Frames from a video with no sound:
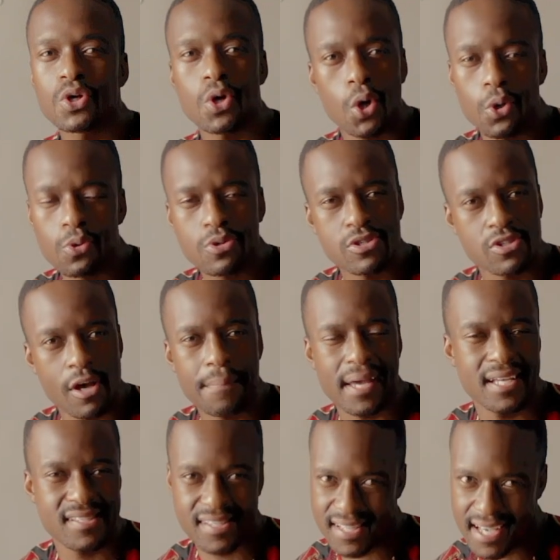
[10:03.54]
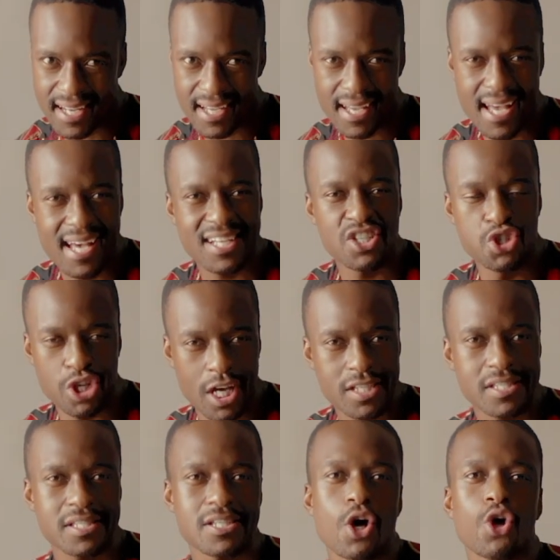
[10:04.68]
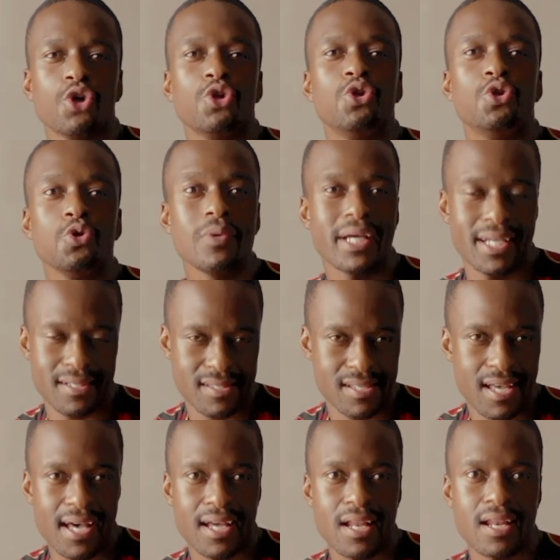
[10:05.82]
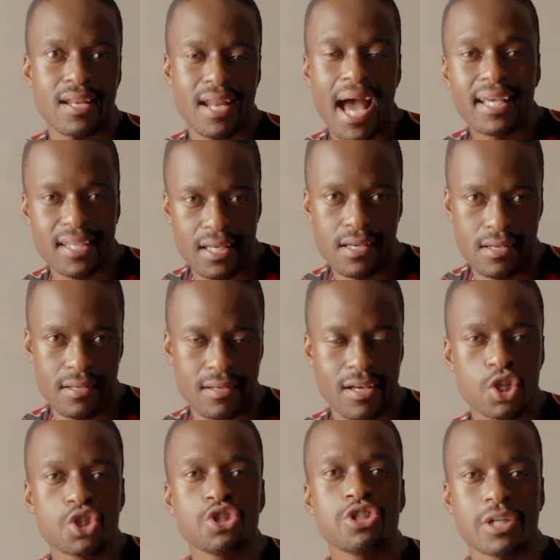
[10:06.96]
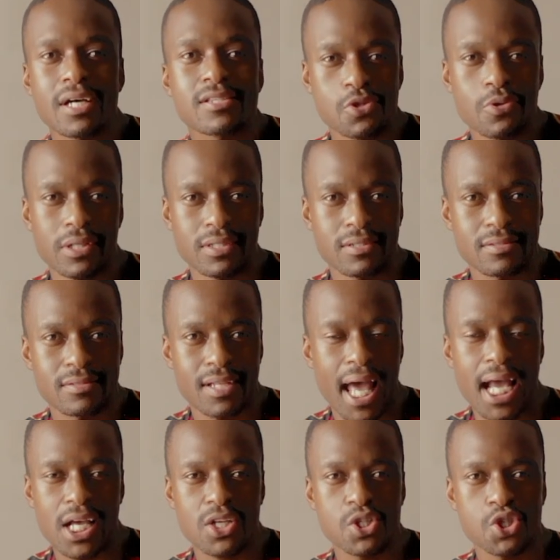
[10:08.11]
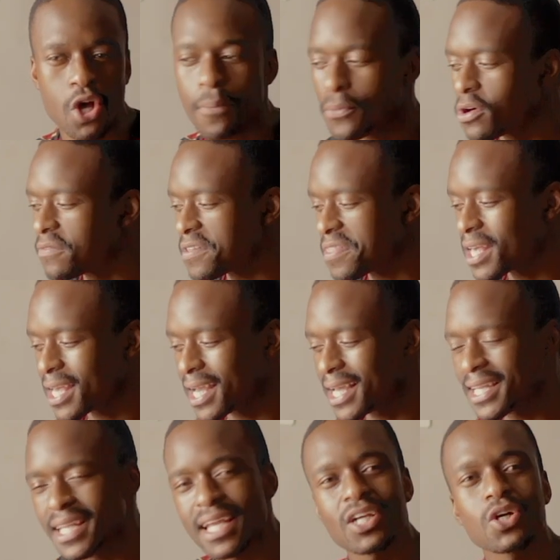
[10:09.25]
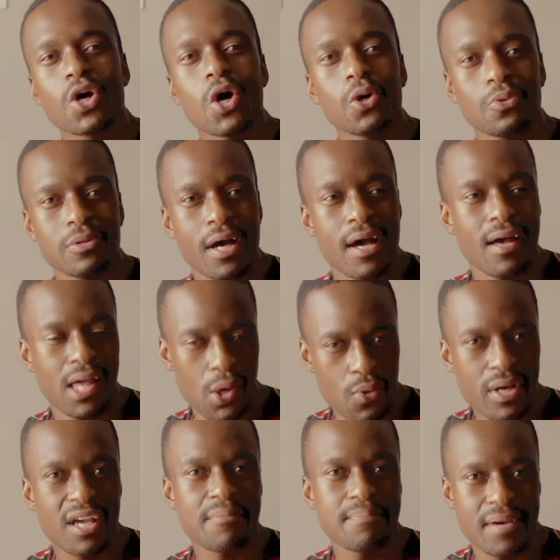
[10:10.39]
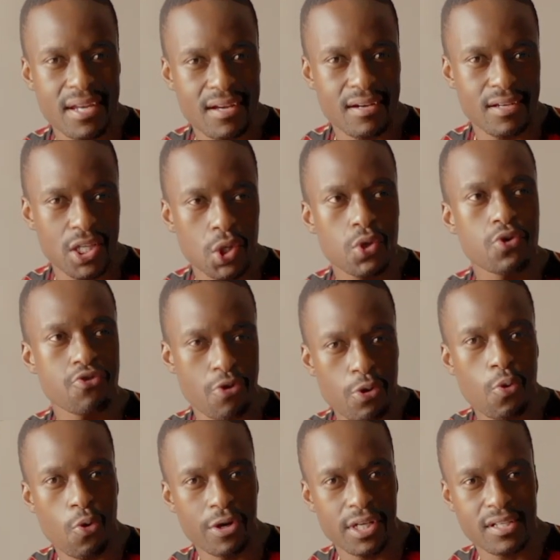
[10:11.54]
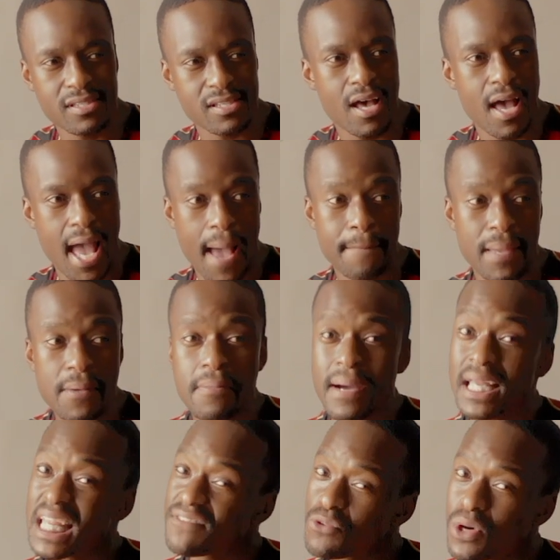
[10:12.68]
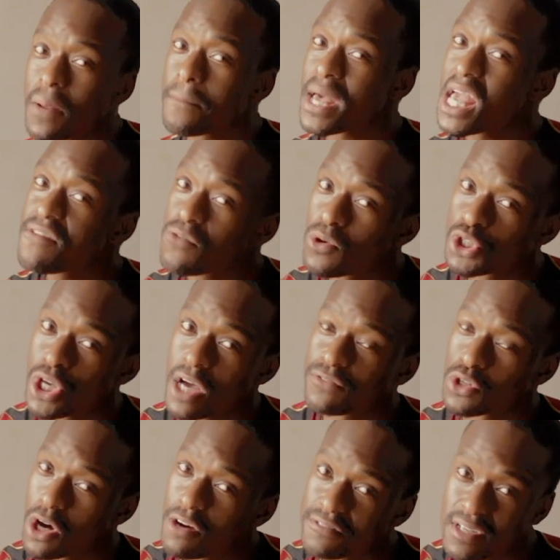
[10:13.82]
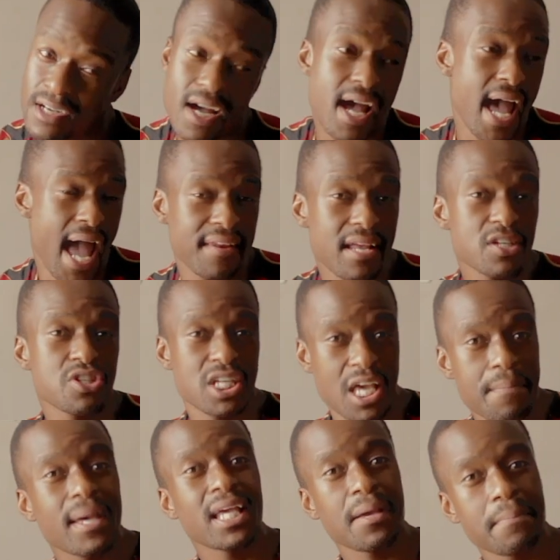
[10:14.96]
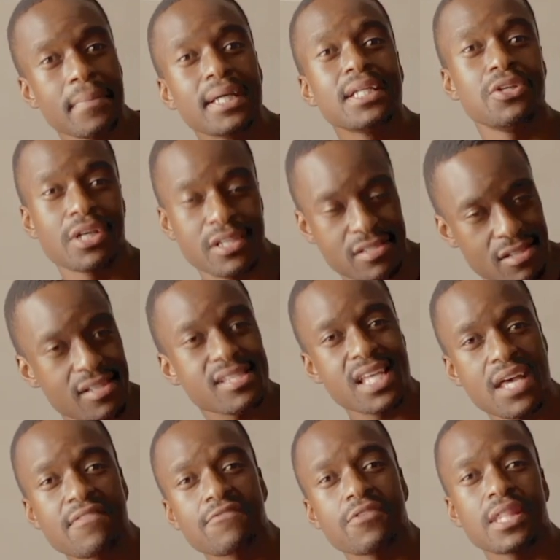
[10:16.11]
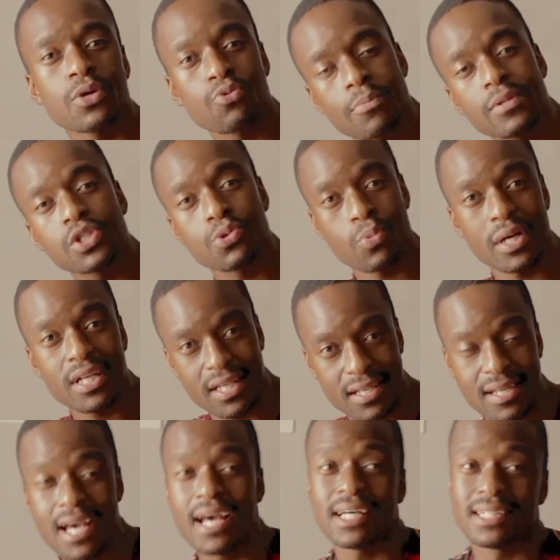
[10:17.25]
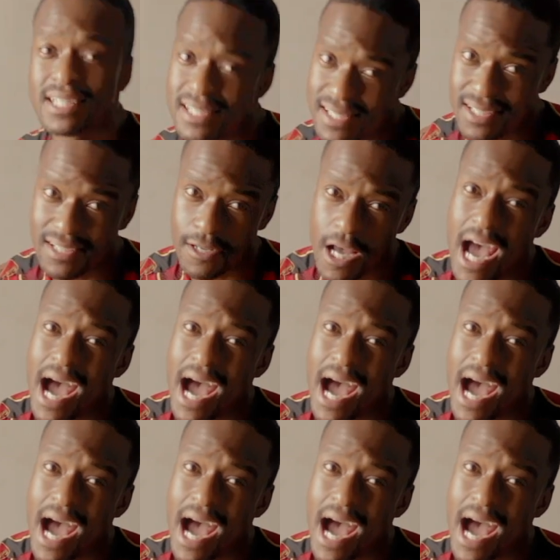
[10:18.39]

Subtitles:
go. Stop hesitating. Just do it. Nike, just do it. Like, stop overthinking, let it go. It will get better. You'll grow your audience, and people might even want to pay for what you have to offer. And as you keep making money, you can start saving for the equipment you want to get. Listen,